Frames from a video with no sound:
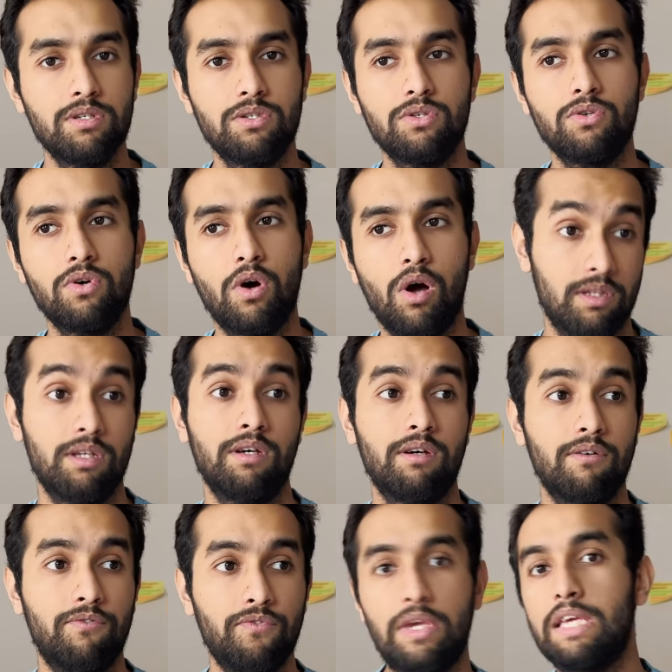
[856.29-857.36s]
So
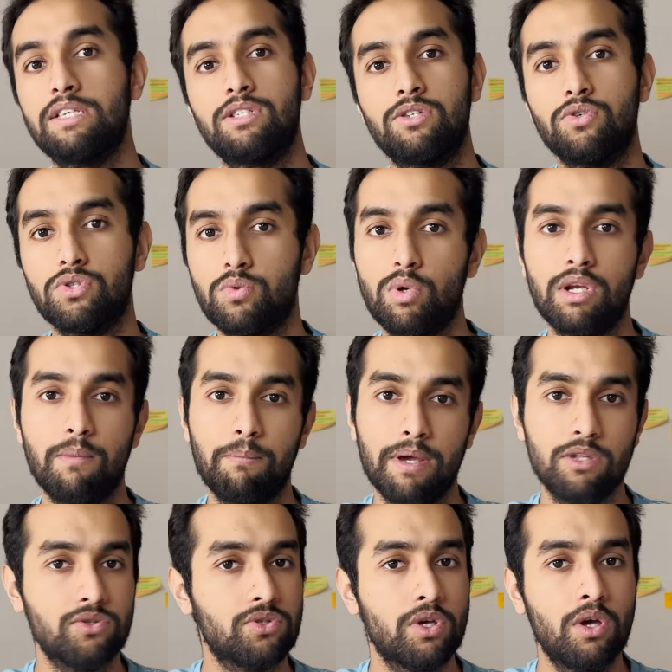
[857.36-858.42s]
the fees usually
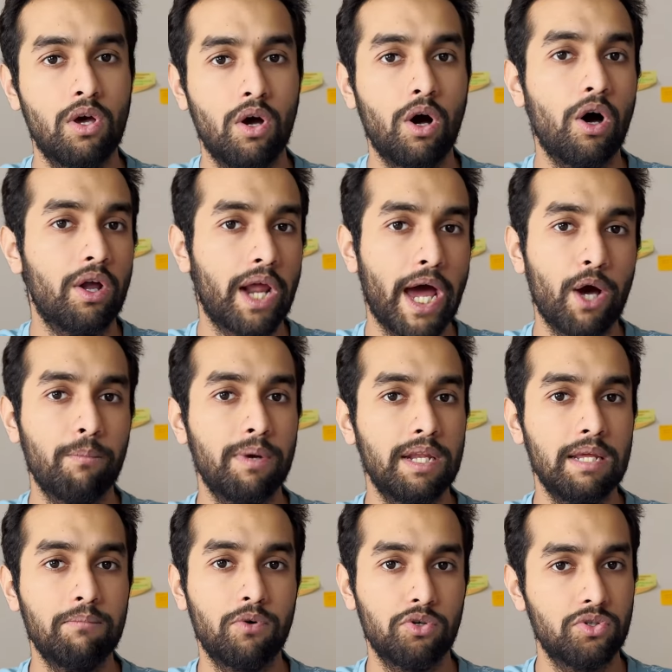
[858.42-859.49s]
depends on how
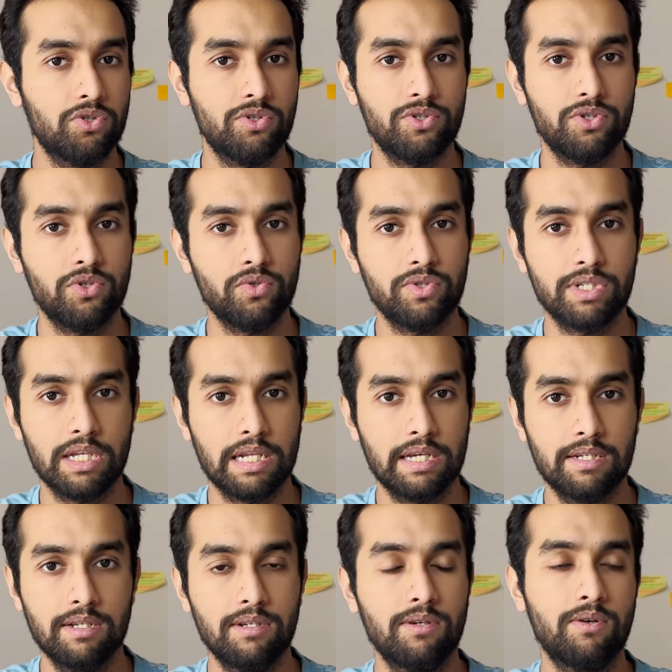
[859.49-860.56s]
many modules you
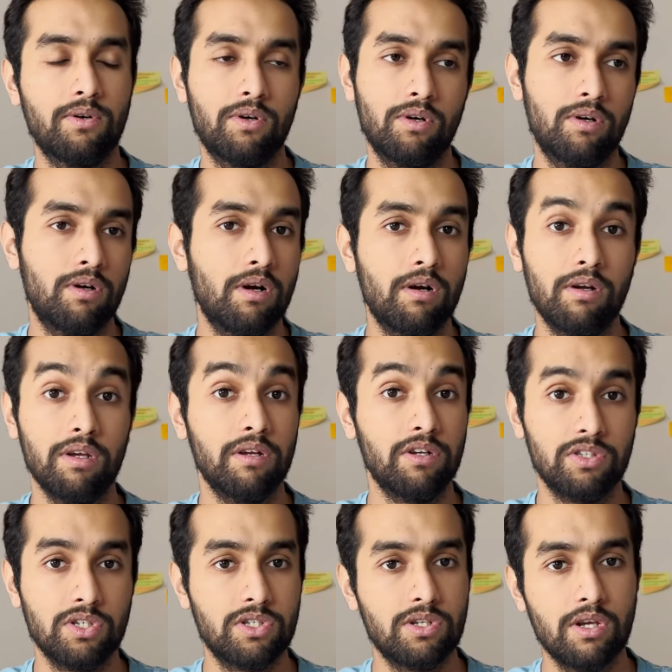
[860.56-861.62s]
selected or
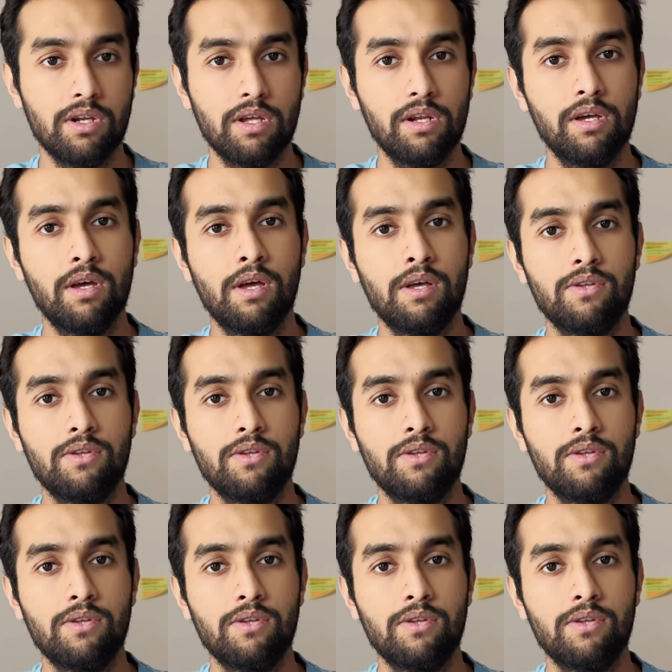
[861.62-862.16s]
registered in.